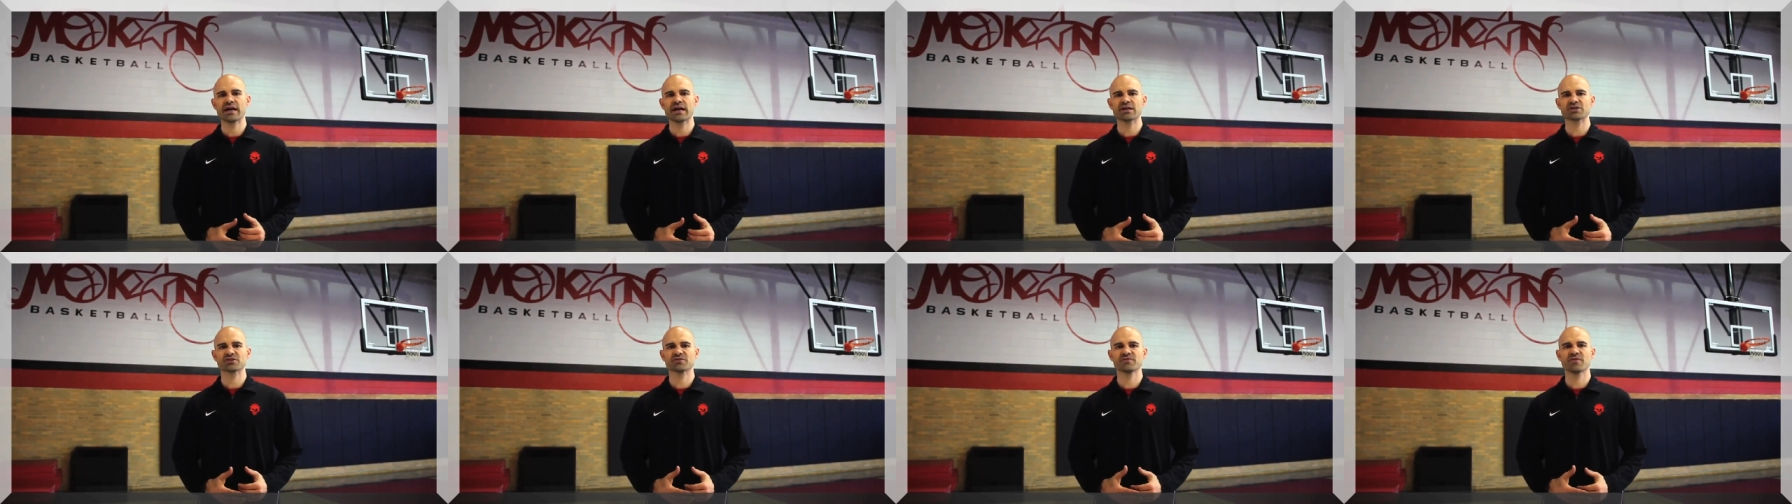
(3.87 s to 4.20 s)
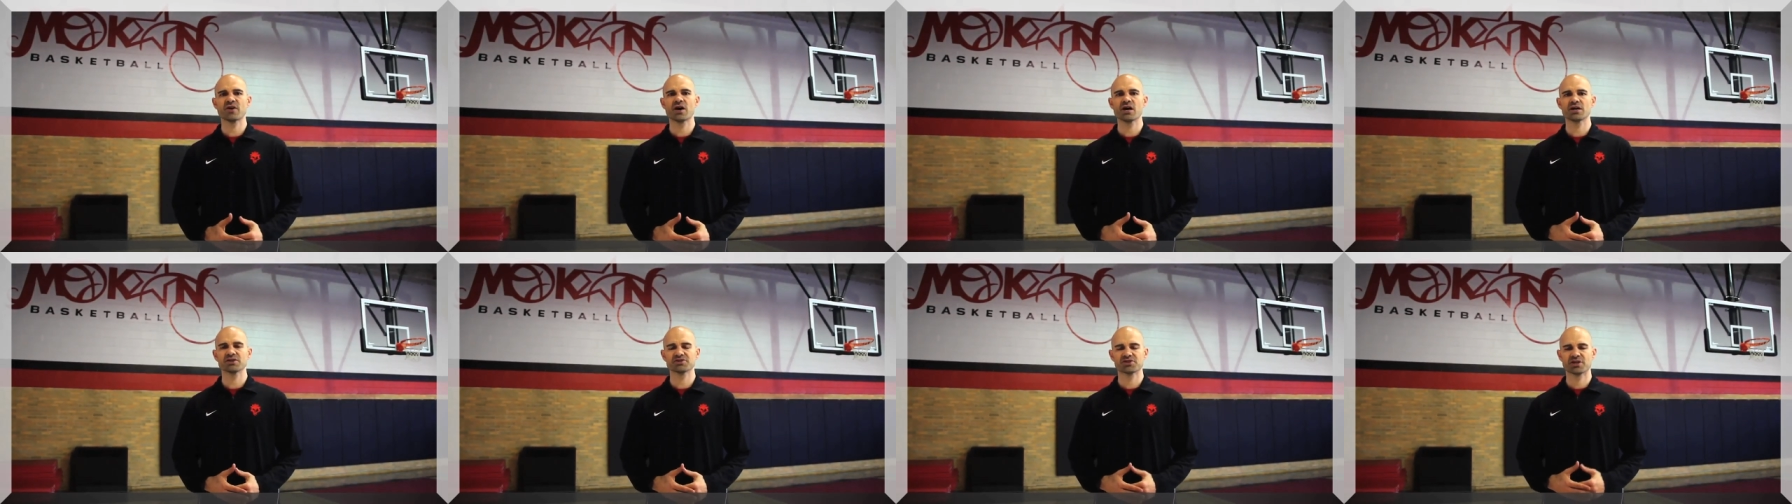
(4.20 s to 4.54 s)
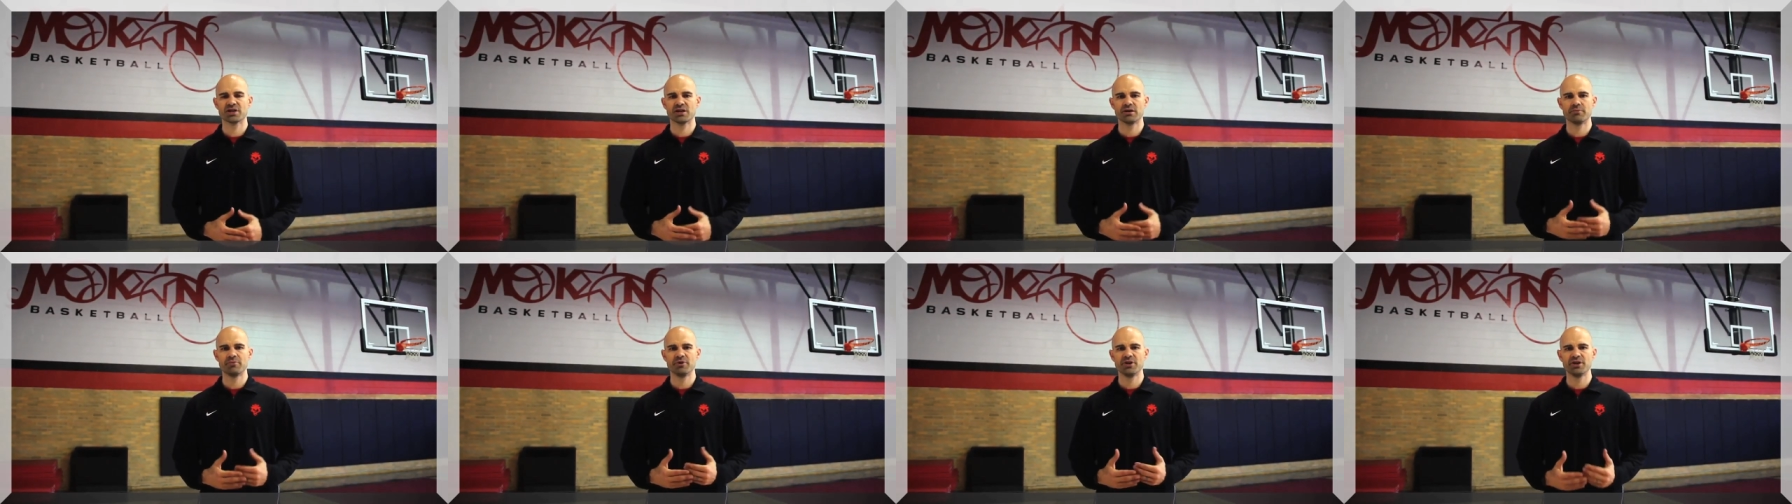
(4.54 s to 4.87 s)
now Siobhan's
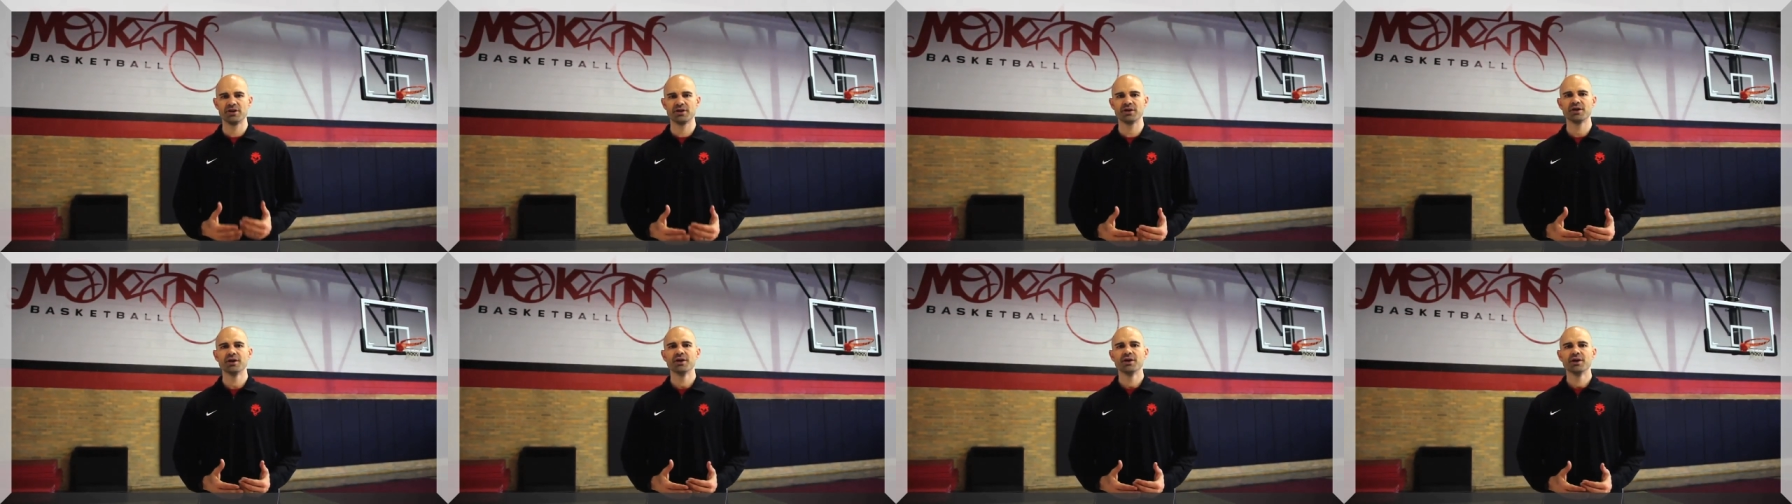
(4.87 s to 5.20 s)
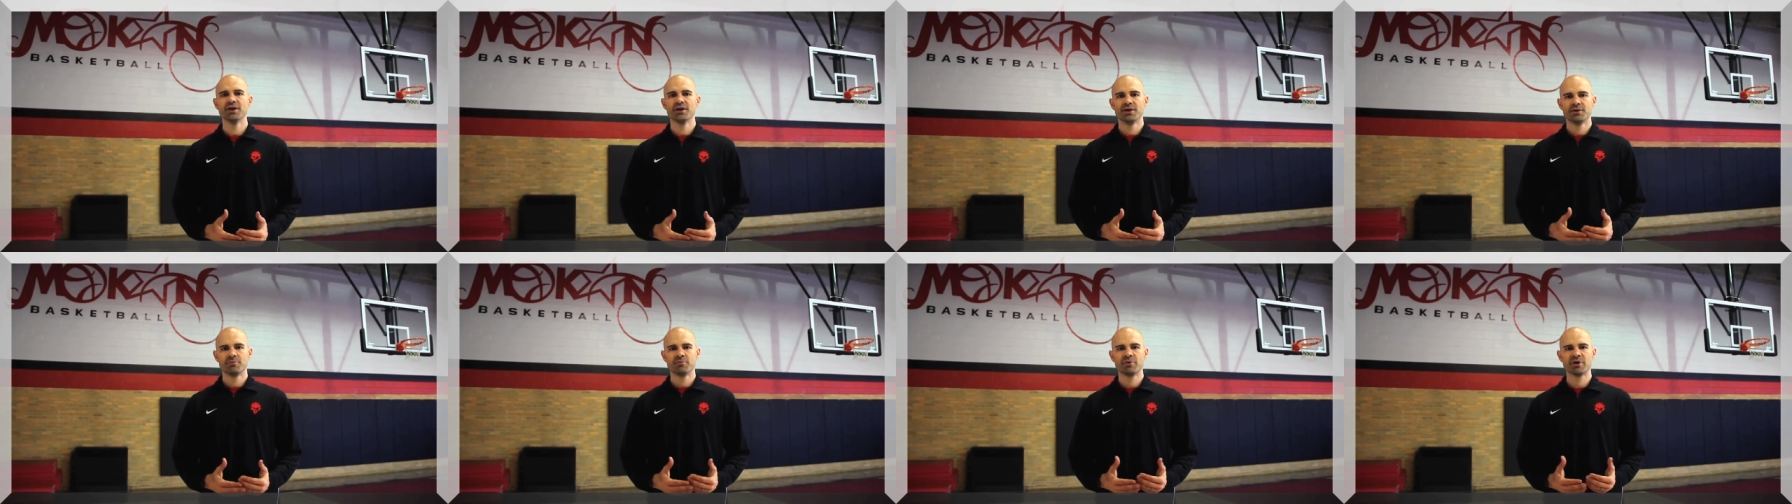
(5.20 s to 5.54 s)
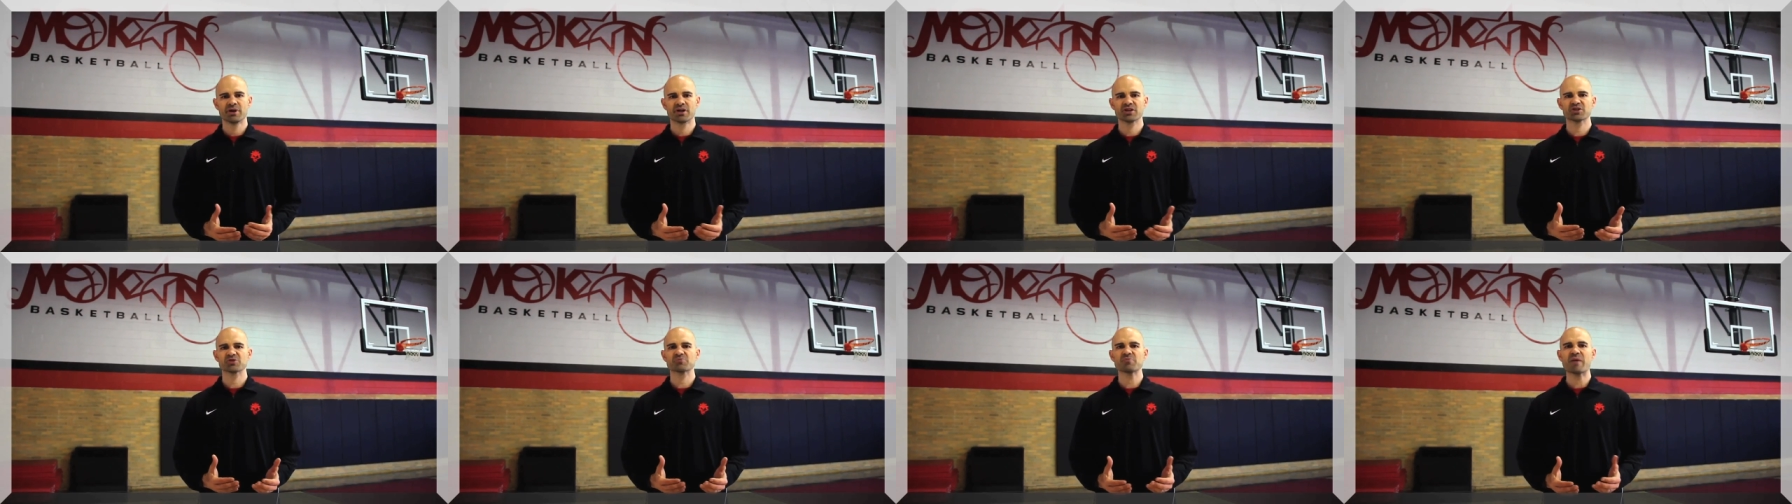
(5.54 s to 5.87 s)
going to be
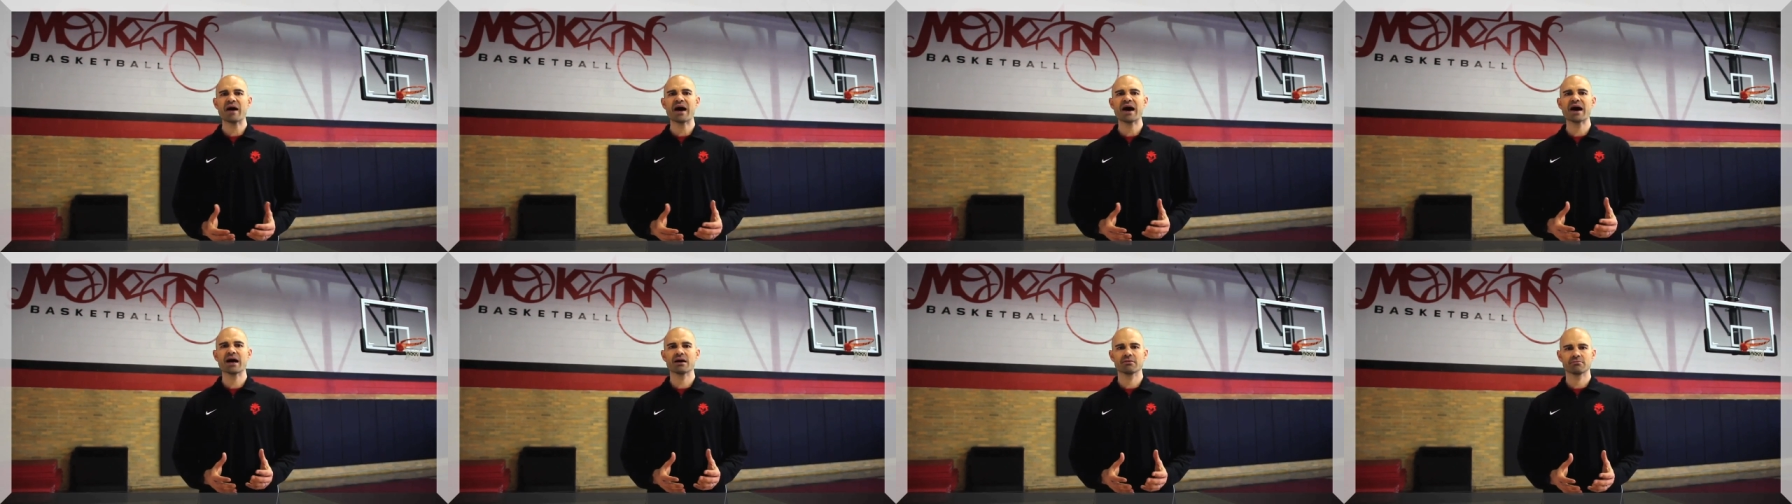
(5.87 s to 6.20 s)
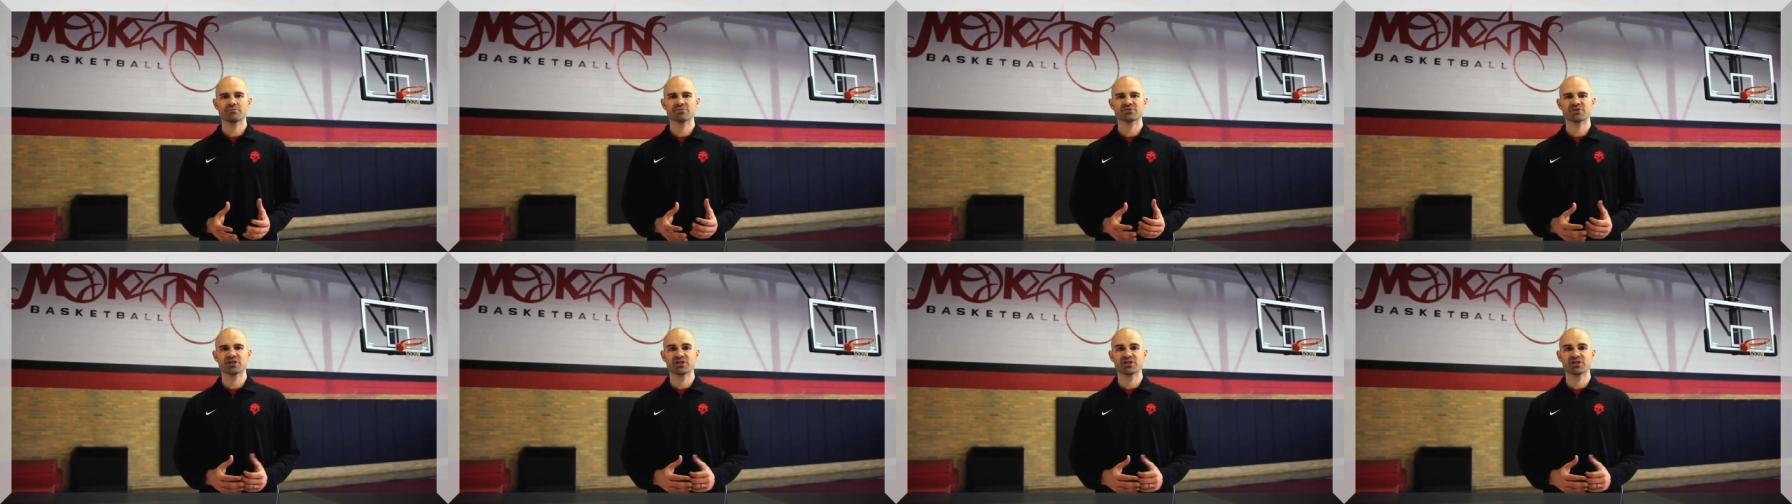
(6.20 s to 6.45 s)
picking a spot.